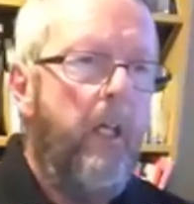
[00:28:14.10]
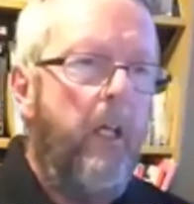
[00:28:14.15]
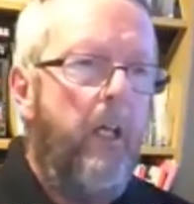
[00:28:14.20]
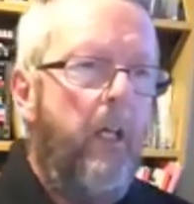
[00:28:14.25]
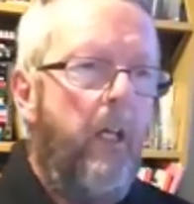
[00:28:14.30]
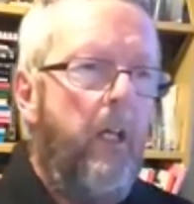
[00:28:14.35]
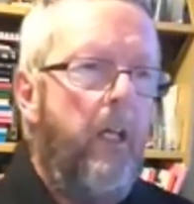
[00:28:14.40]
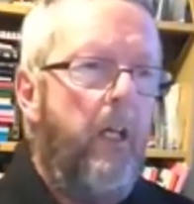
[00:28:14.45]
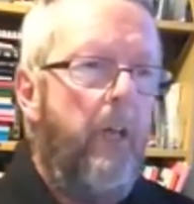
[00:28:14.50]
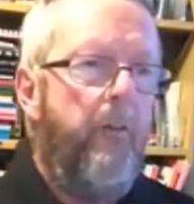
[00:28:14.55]

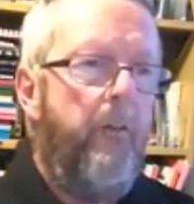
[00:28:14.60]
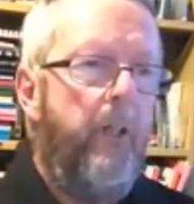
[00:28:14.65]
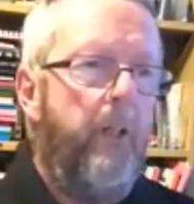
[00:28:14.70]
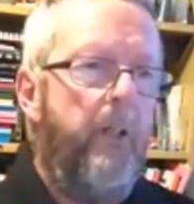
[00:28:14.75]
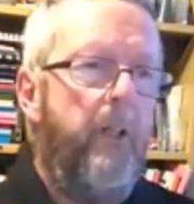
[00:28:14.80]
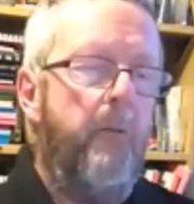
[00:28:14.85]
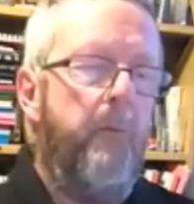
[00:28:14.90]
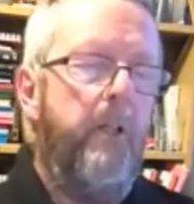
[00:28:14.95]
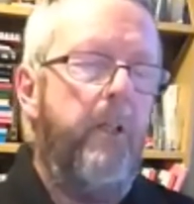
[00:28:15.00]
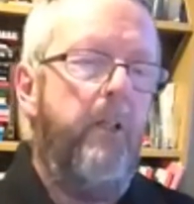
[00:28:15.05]
If you're going
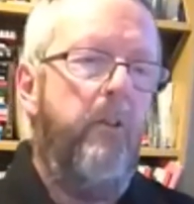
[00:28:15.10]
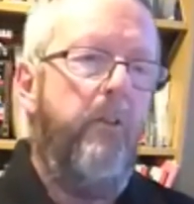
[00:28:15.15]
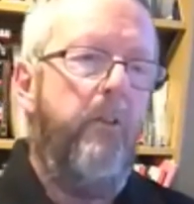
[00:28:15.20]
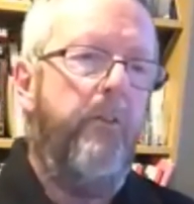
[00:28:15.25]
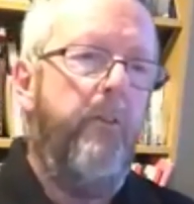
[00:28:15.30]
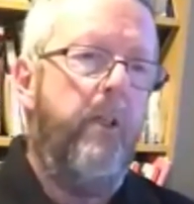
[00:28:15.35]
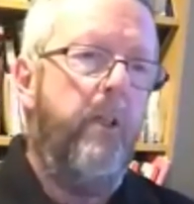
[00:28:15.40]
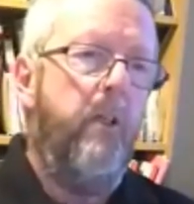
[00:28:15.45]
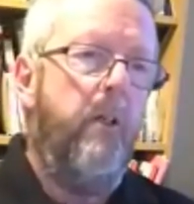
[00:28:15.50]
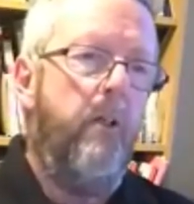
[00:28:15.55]
to be
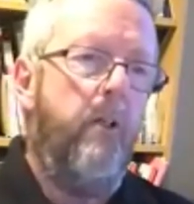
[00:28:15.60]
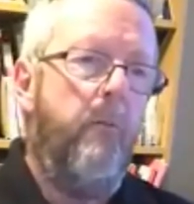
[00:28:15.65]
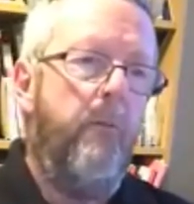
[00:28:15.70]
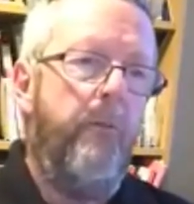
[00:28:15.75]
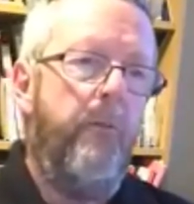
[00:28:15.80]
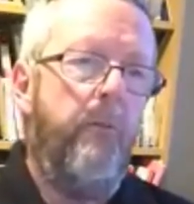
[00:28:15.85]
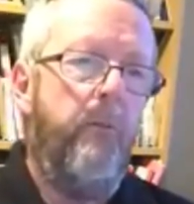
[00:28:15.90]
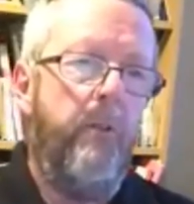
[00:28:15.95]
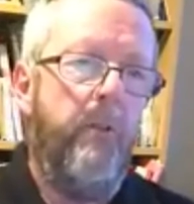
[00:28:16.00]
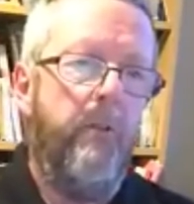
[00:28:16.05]
using
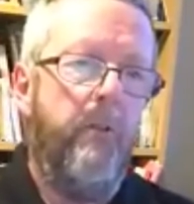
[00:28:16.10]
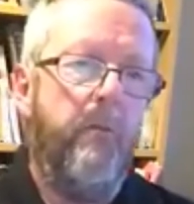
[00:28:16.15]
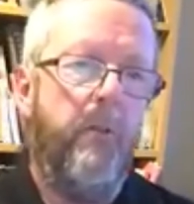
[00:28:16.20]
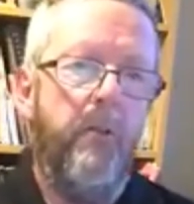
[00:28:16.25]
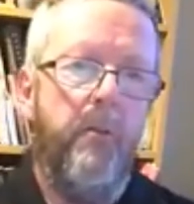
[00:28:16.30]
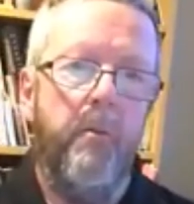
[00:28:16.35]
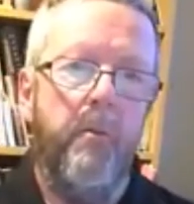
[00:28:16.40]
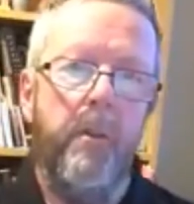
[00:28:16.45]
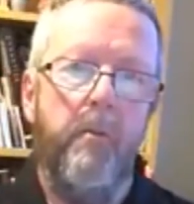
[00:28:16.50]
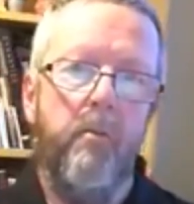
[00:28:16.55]
hops, which
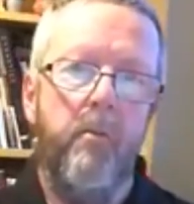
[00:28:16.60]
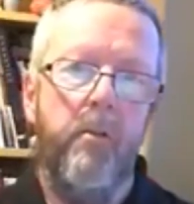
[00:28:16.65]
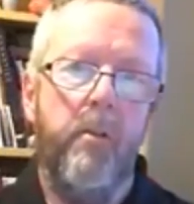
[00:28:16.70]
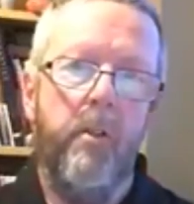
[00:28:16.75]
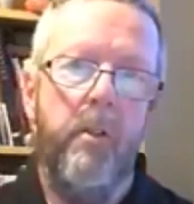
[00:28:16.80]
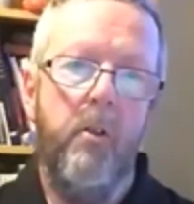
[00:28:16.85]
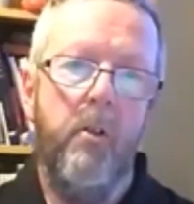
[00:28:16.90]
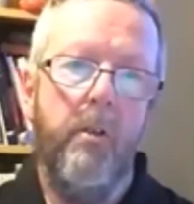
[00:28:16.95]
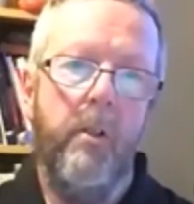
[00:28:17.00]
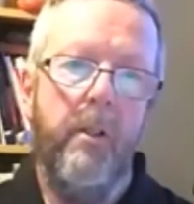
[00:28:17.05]
most people
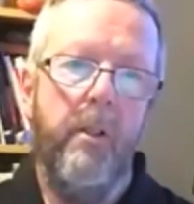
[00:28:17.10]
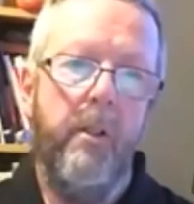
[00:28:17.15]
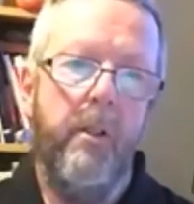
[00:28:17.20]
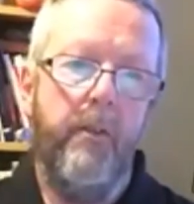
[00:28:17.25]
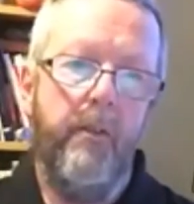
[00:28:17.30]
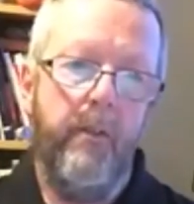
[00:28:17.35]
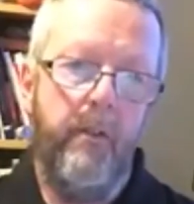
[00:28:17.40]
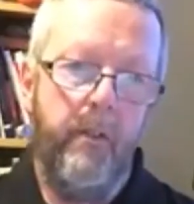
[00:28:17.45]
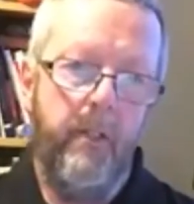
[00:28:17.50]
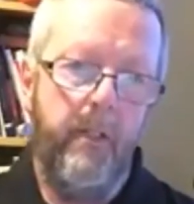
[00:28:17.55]
do, and
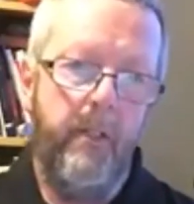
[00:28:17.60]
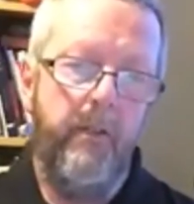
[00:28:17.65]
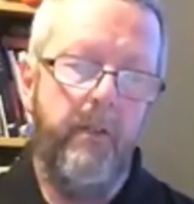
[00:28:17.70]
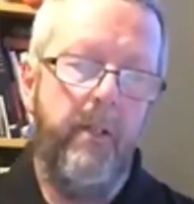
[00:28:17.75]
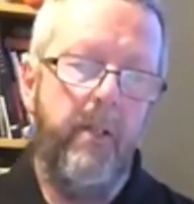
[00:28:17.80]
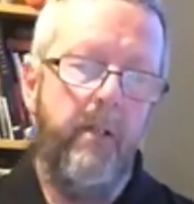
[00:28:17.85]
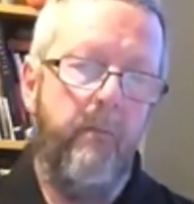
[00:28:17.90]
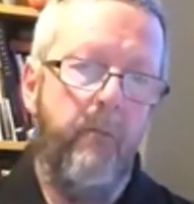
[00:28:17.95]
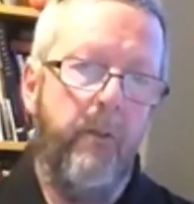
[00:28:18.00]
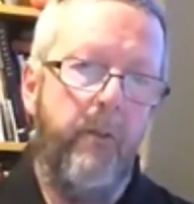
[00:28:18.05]
these
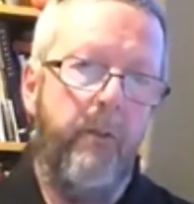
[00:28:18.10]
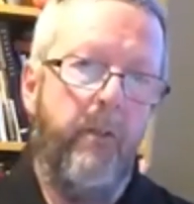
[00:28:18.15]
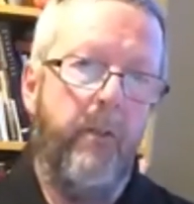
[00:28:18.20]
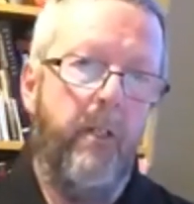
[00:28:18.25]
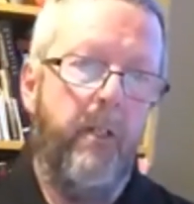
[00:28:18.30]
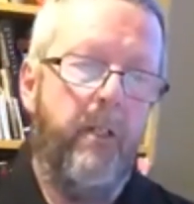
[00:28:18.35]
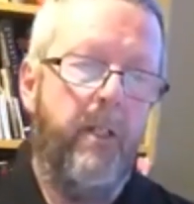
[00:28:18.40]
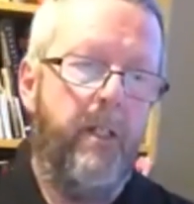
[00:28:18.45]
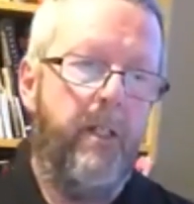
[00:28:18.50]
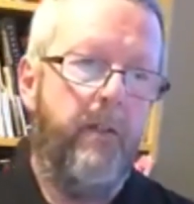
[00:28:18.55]
come with the
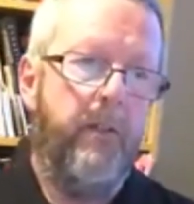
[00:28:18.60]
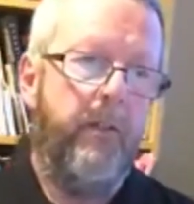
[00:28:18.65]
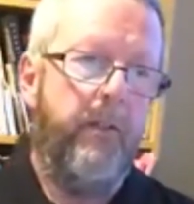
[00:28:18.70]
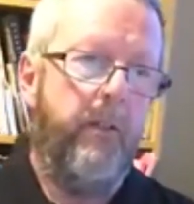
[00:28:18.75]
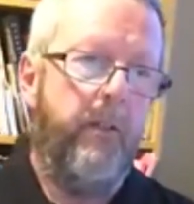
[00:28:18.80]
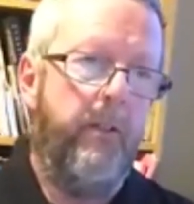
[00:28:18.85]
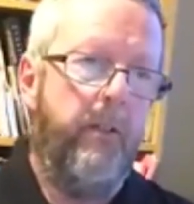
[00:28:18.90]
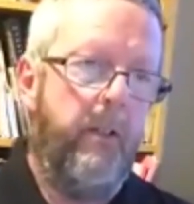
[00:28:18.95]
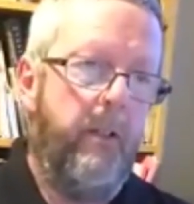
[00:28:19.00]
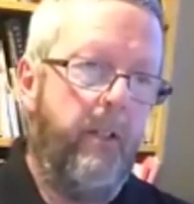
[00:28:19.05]
kits,
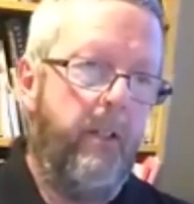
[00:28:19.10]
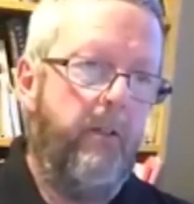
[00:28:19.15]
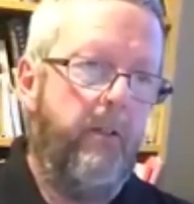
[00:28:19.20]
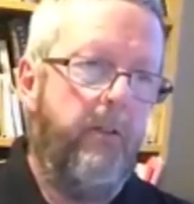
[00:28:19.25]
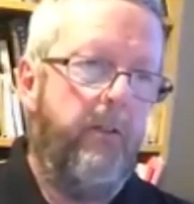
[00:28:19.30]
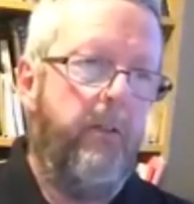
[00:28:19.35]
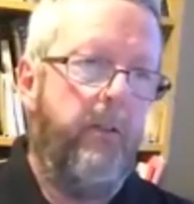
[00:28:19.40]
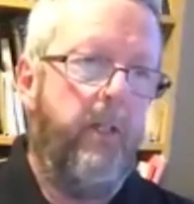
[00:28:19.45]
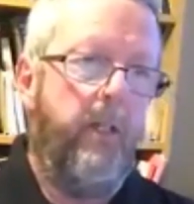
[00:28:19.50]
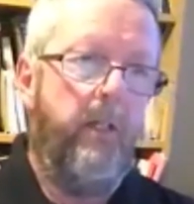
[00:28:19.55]
and the kits
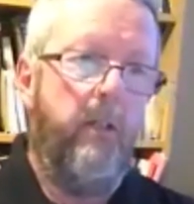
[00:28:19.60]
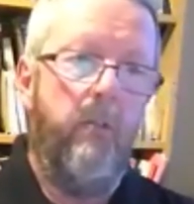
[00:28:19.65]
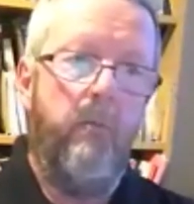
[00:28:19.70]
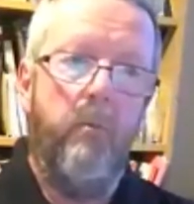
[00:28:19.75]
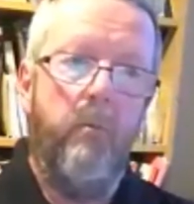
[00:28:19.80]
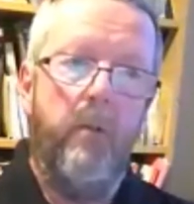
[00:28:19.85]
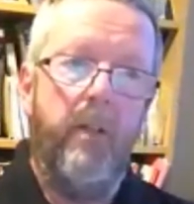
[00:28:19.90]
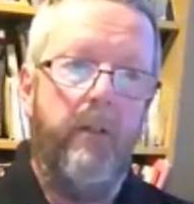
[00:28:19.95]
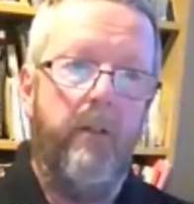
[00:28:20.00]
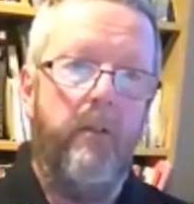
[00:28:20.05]
tell you
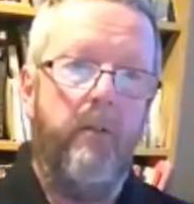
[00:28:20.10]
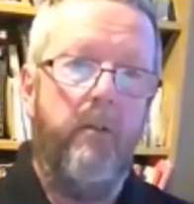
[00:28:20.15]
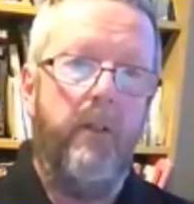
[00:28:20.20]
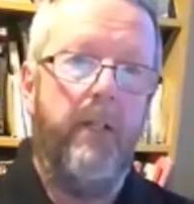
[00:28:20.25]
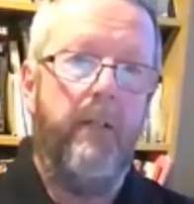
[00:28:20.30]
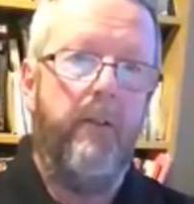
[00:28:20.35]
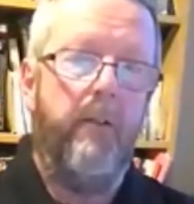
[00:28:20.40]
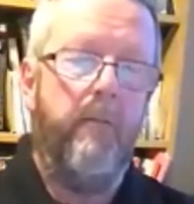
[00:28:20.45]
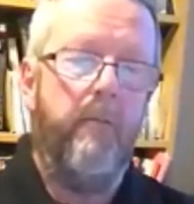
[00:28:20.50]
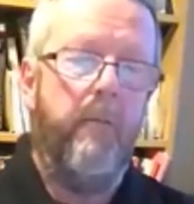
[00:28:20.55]
when to add
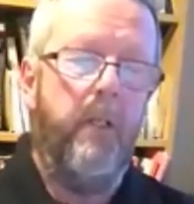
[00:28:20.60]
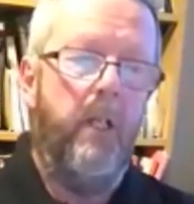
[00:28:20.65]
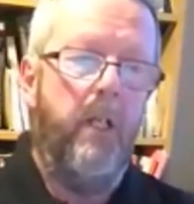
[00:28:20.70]
them,